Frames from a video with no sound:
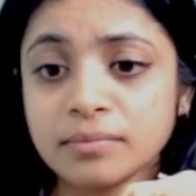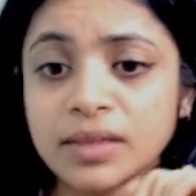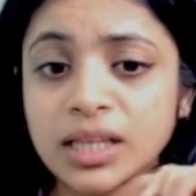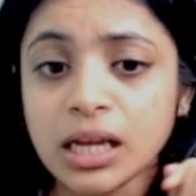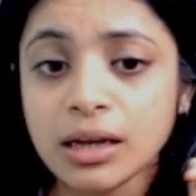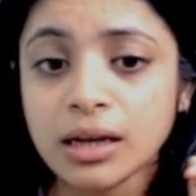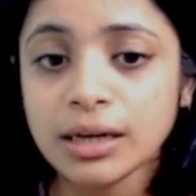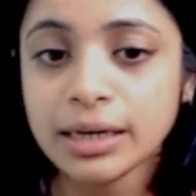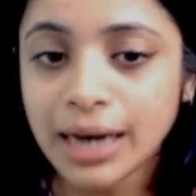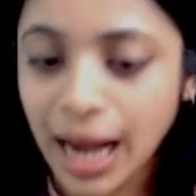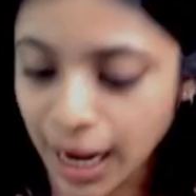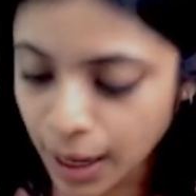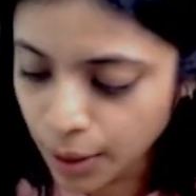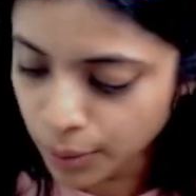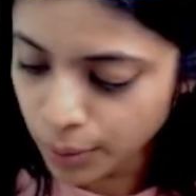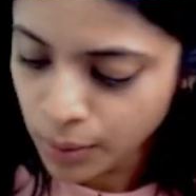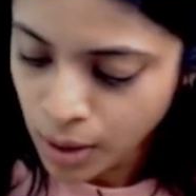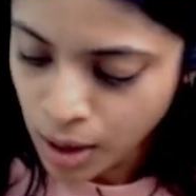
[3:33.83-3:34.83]

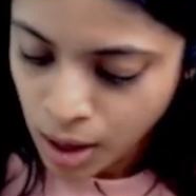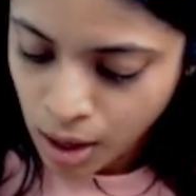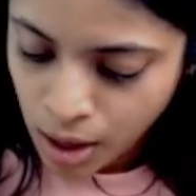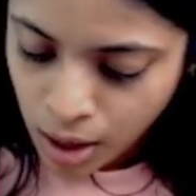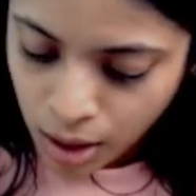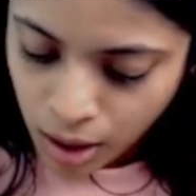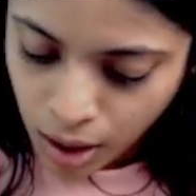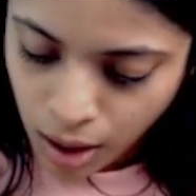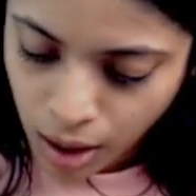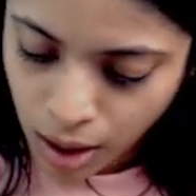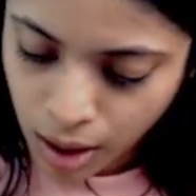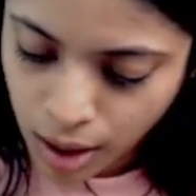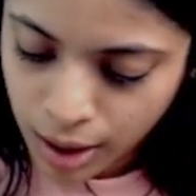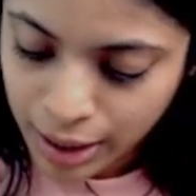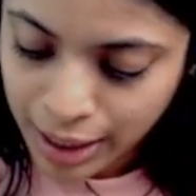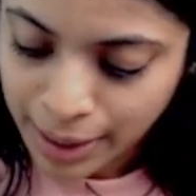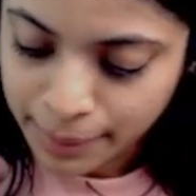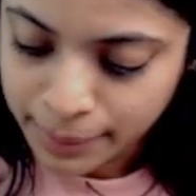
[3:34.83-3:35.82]
now
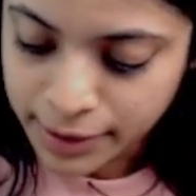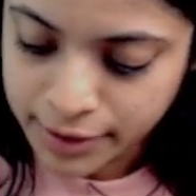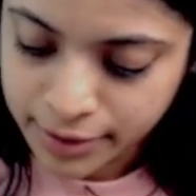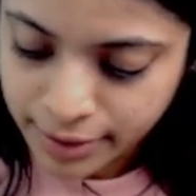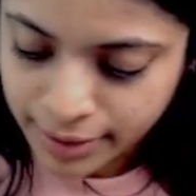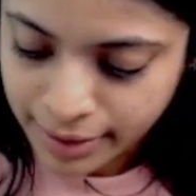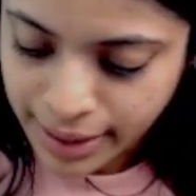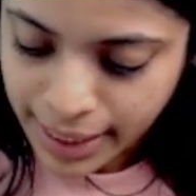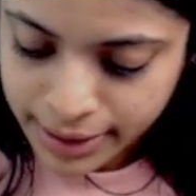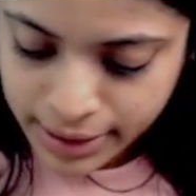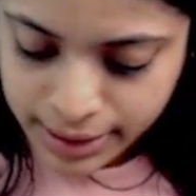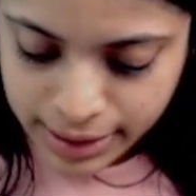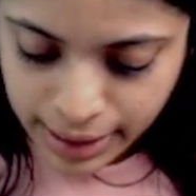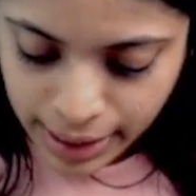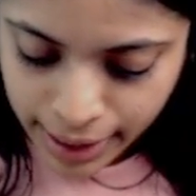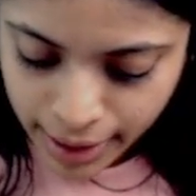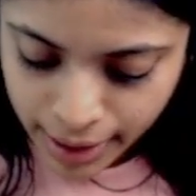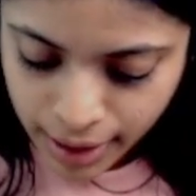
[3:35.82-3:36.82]
coming to the right
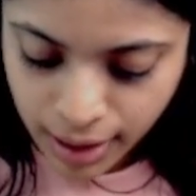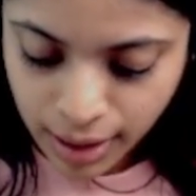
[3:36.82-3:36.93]
side,